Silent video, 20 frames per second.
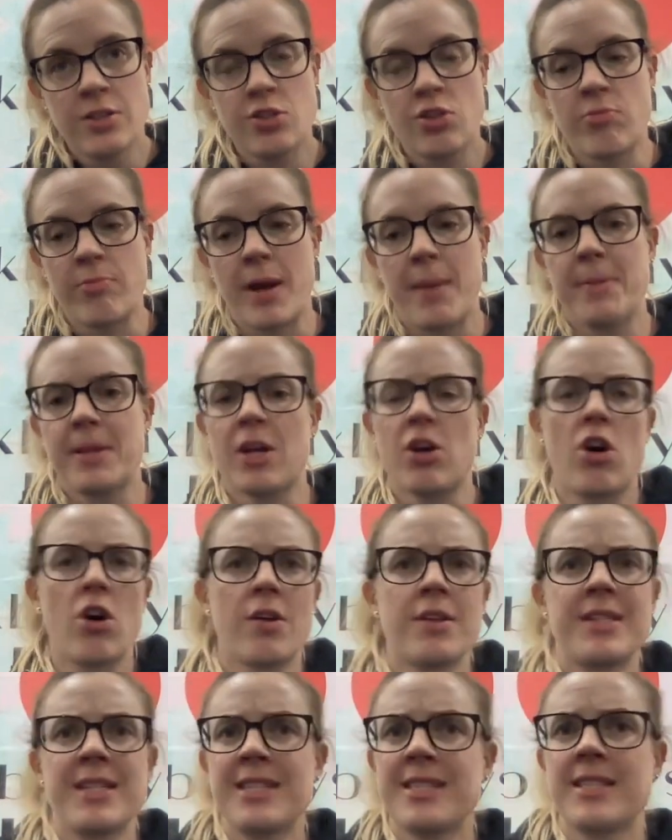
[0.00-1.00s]
So it might be like, oh,
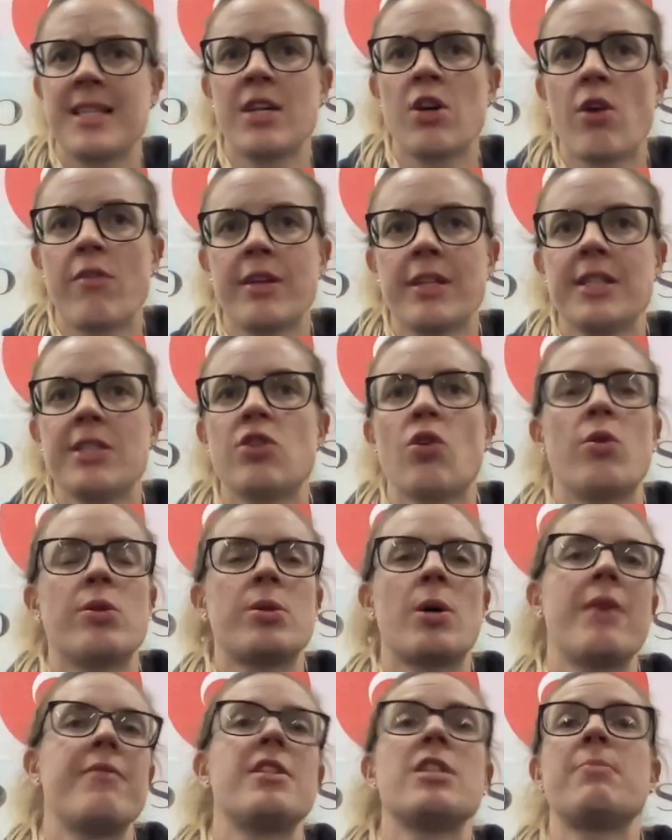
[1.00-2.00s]
this thing got really sore,
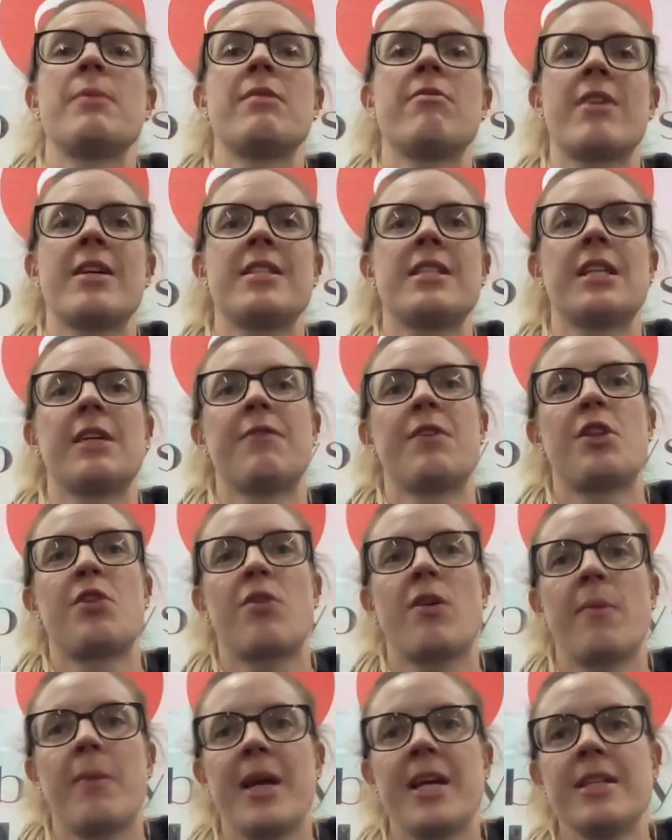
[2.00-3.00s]
so I've just been resting it for
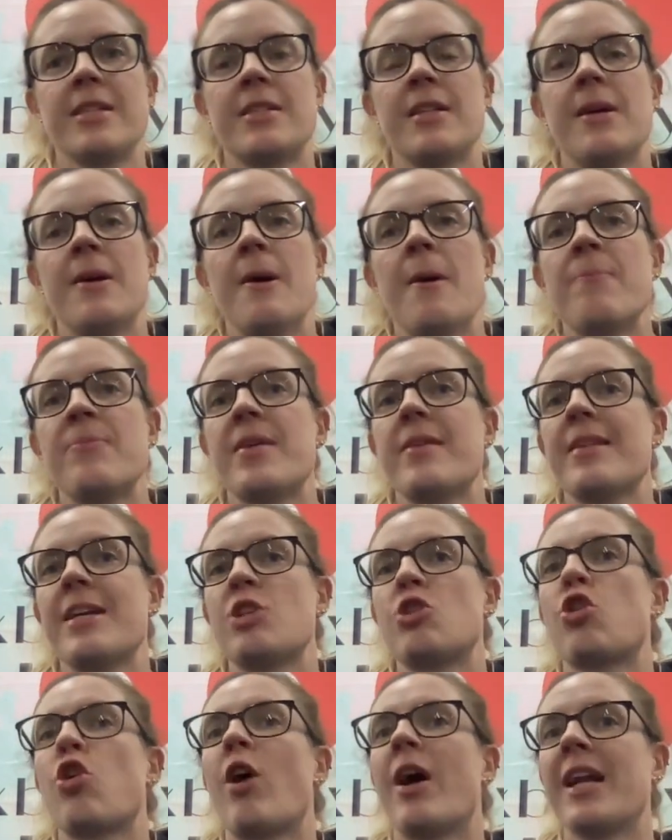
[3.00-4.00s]
3 weeks. Then they
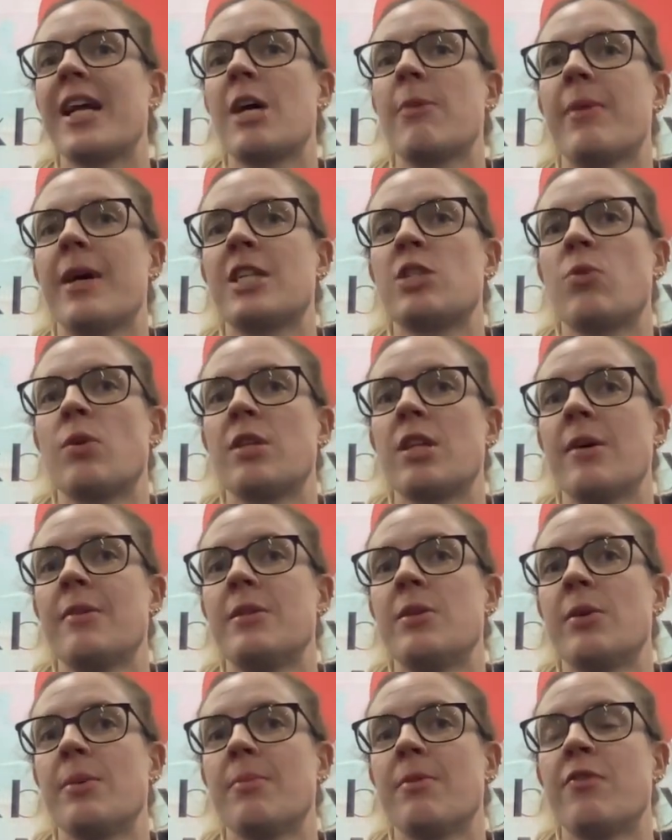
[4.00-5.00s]
try to go back to what they were
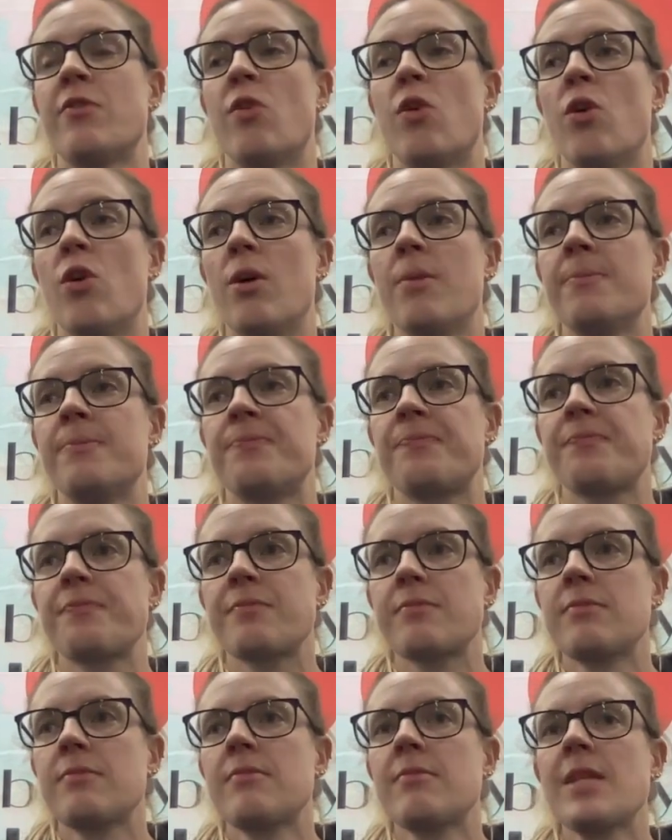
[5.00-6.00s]
doing before,
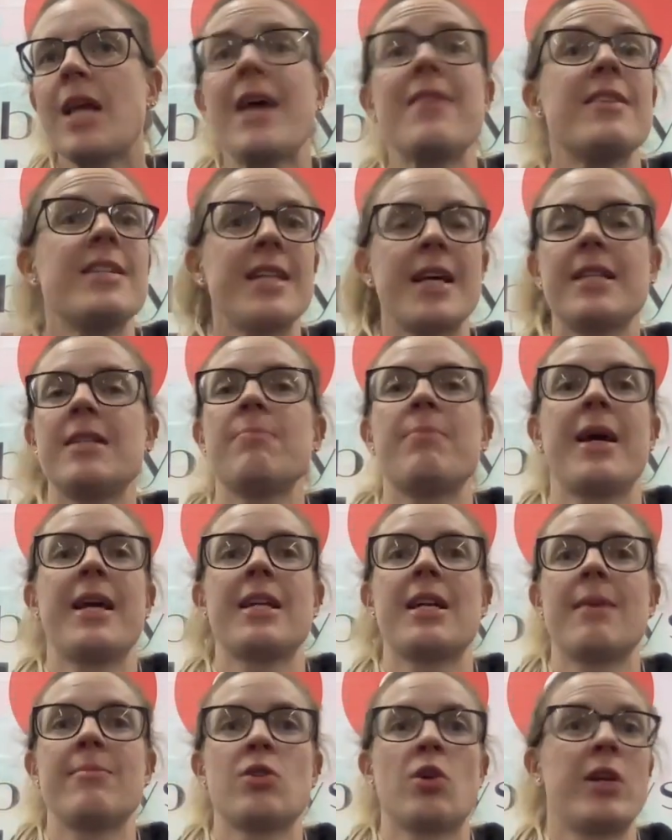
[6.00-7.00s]
and the tendon pain
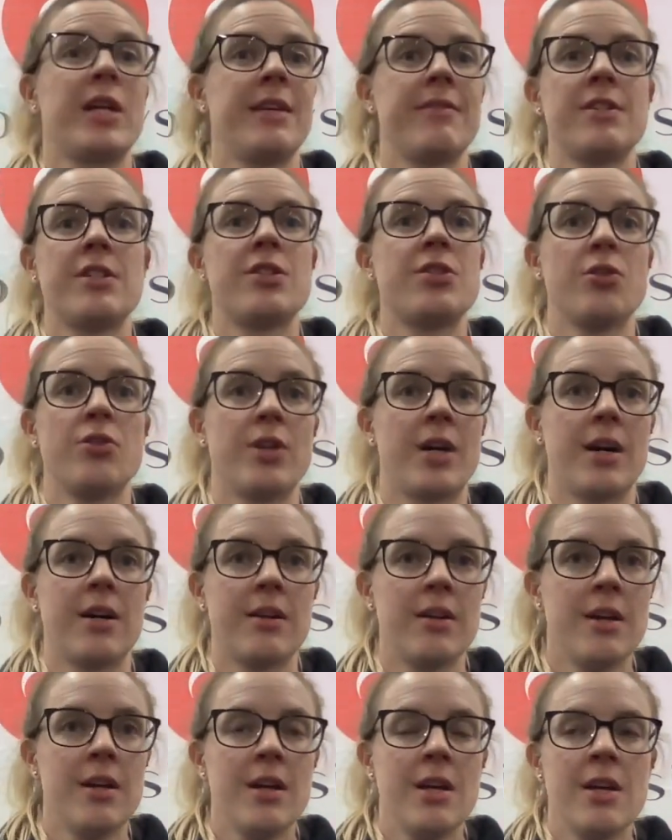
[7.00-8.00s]
comes on even sooner
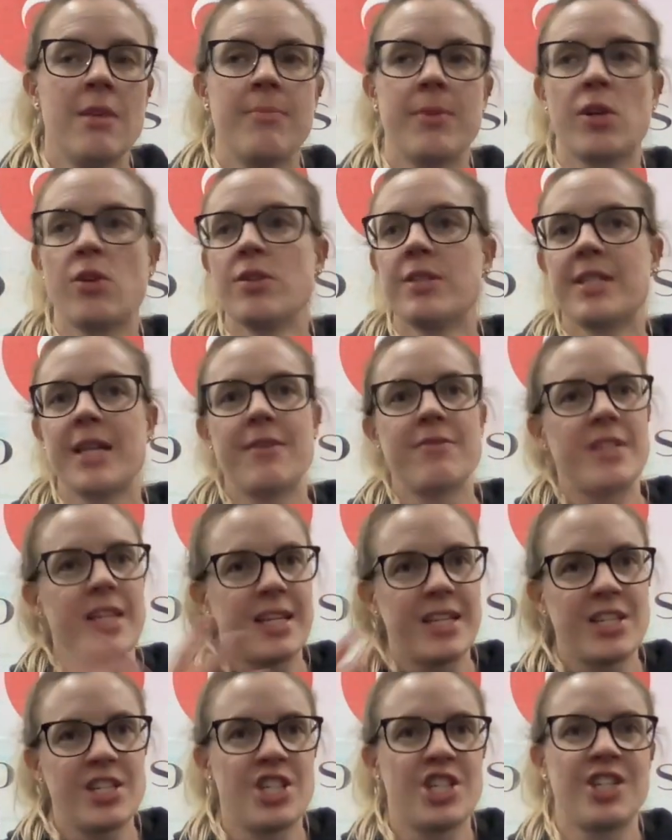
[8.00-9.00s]
because they've
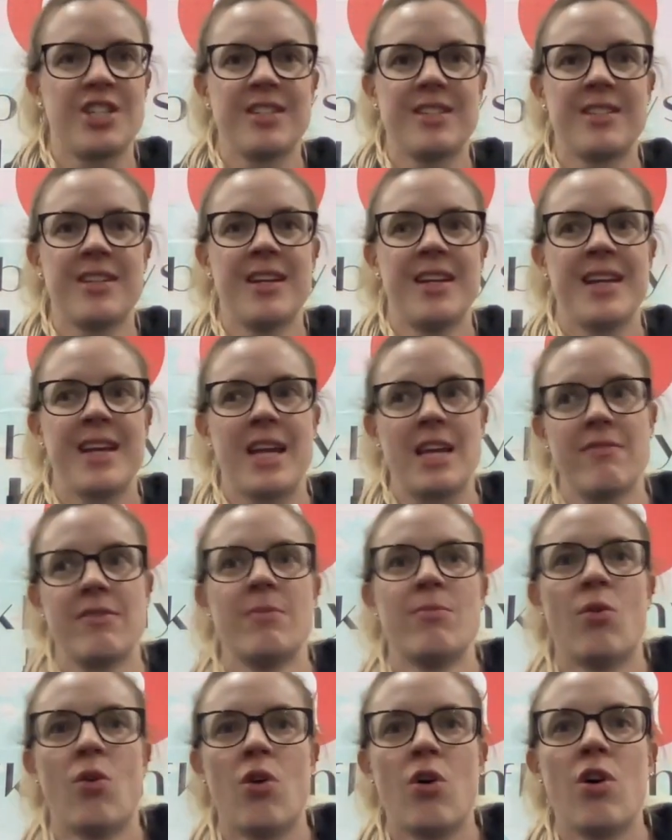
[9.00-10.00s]
deconditioned
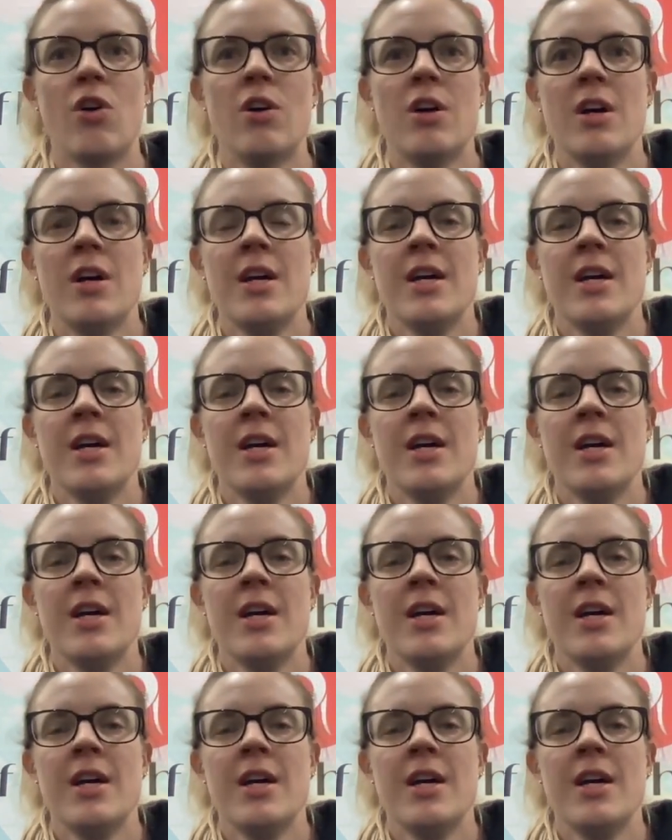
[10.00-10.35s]
even more.